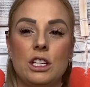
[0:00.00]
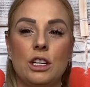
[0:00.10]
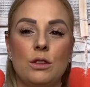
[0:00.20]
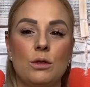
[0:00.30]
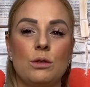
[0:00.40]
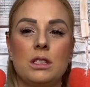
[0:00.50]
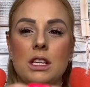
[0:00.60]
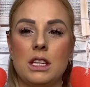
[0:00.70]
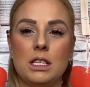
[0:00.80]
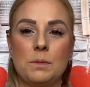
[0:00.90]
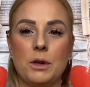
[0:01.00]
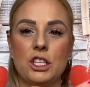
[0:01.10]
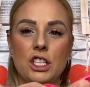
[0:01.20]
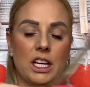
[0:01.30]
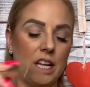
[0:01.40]
use this
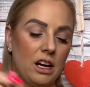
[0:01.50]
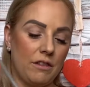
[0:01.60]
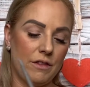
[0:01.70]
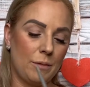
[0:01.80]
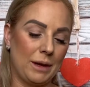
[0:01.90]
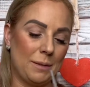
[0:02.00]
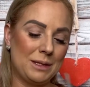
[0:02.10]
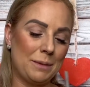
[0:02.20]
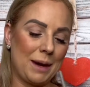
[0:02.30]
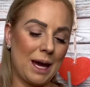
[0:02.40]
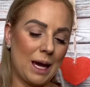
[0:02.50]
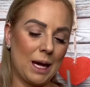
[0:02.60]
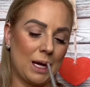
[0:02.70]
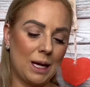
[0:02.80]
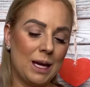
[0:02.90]
brush that I got from my Ipsy
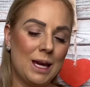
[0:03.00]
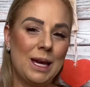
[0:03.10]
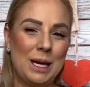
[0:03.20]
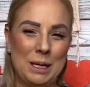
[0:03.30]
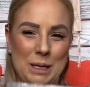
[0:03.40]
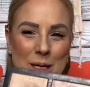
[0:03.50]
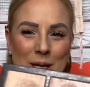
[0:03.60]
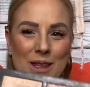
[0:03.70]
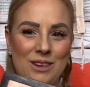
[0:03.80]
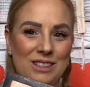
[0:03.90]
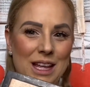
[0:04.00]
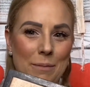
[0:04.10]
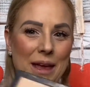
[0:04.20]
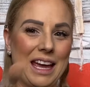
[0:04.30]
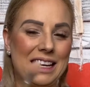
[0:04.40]
bag. Hey, there's that
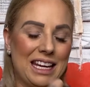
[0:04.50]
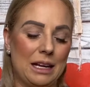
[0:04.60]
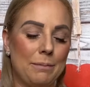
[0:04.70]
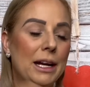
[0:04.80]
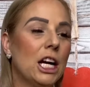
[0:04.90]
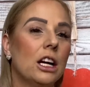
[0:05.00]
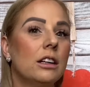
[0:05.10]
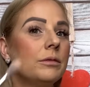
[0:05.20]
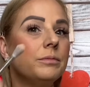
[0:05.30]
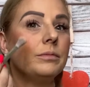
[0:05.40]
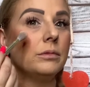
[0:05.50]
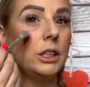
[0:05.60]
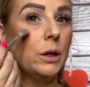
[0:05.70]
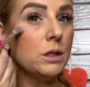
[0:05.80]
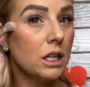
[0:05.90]
pan getting bigger.
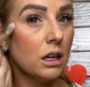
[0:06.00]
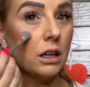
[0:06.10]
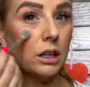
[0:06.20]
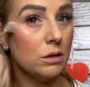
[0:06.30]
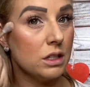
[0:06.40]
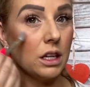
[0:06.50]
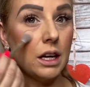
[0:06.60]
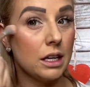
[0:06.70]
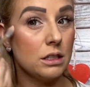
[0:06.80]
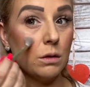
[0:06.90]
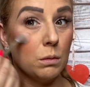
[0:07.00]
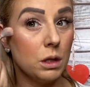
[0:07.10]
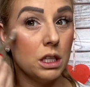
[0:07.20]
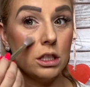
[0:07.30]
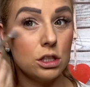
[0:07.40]
Use it, girl. Use it. You got so
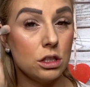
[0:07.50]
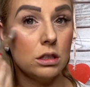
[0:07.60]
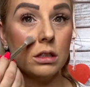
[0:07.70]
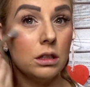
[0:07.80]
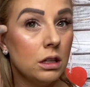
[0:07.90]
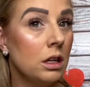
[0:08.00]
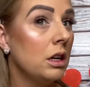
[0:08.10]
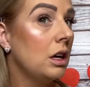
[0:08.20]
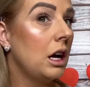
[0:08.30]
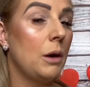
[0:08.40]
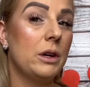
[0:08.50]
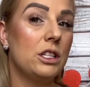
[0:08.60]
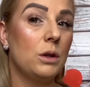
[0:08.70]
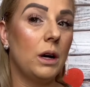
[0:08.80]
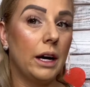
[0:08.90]
much. I went
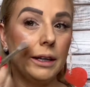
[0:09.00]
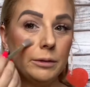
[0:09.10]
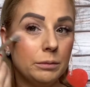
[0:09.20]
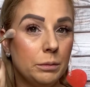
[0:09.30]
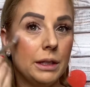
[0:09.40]
too high, but